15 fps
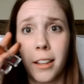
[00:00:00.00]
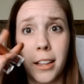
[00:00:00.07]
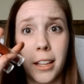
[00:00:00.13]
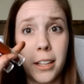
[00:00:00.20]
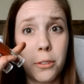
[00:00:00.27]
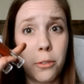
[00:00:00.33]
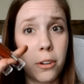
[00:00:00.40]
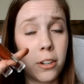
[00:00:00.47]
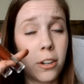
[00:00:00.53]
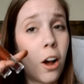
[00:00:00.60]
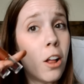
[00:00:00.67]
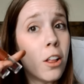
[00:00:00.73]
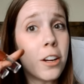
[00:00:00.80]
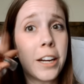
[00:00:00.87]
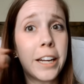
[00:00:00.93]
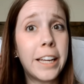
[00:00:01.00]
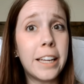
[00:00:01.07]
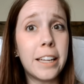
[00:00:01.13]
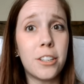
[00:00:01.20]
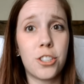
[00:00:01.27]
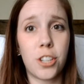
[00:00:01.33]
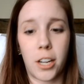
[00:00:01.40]
These were a dollar
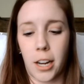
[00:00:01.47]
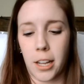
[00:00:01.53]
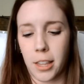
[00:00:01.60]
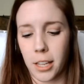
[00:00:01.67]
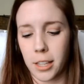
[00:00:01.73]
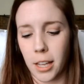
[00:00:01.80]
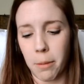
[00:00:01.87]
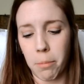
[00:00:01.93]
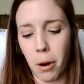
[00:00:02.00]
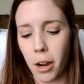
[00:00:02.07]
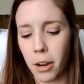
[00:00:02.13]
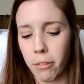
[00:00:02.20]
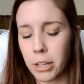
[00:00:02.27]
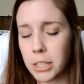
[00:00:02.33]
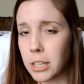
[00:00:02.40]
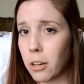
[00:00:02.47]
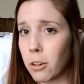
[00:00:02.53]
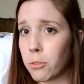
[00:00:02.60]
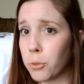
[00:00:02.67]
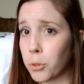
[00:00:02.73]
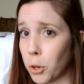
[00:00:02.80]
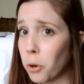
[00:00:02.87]
each, and I think they probably
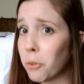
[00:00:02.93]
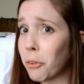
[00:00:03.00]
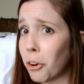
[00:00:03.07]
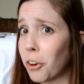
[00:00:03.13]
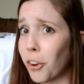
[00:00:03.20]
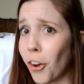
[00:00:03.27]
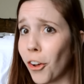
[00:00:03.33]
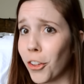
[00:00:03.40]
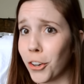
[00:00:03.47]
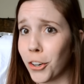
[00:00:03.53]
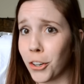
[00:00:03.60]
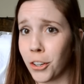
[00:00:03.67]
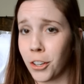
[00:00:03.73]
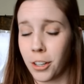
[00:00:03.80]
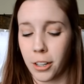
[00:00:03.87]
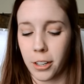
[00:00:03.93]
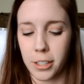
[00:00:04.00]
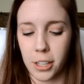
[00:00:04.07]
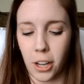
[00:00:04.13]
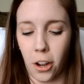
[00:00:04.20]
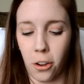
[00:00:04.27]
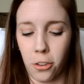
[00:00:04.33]
retail for over a dollar,
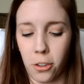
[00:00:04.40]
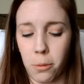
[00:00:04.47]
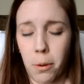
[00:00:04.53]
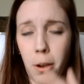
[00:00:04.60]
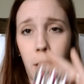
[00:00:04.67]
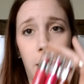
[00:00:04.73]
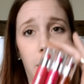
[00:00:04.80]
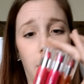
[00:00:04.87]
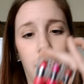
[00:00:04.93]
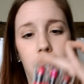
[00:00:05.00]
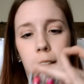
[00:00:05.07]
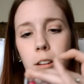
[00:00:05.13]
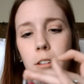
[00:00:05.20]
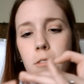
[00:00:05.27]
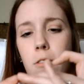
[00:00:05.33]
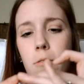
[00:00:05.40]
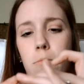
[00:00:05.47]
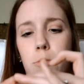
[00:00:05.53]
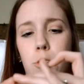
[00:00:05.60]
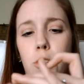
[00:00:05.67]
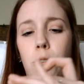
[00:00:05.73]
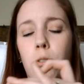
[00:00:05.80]
so they're probably
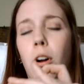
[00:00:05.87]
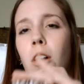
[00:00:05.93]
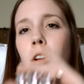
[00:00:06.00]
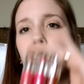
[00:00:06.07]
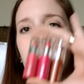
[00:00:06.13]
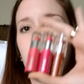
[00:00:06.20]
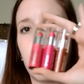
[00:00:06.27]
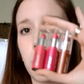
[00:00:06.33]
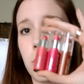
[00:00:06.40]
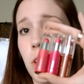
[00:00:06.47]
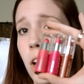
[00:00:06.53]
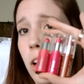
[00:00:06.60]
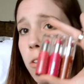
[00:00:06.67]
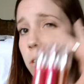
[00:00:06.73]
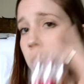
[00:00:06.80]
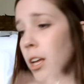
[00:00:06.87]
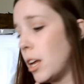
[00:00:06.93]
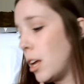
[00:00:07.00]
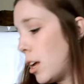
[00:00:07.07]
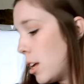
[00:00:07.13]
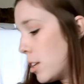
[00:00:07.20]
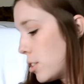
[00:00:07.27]
two dollars or so.
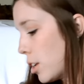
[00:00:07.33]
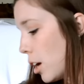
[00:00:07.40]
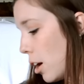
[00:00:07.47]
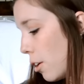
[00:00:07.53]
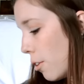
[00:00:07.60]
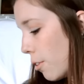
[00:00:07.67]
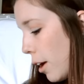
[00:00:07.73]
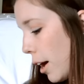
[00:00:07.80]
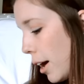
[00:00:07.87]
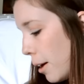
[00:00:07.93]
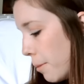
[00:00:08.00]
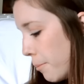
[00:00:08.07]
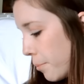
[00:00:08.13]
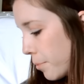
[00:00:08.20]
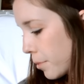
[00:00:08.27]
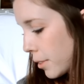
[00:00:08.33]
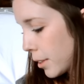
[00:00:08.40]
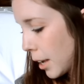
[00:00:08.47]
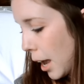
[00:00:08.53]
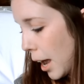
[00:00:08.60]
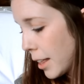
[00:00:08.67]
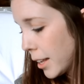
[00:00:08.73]
So, um,
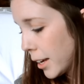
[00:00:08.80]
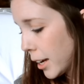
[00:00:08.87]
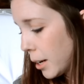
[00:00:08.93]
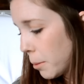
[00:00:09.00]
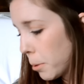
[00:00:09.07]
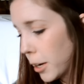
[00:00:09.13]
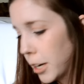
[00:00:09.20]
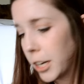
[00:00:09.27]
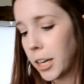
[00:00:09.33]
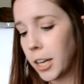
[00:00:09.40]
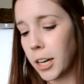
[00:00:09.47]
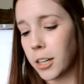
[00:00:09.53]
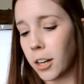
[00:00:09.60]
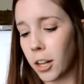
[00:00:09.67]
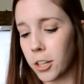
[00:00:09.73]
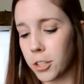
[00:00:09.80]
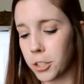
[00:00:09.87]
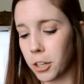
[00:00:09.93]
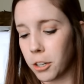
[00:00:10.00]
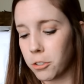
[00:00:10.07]
I think I did pretty good at Dollar Tree.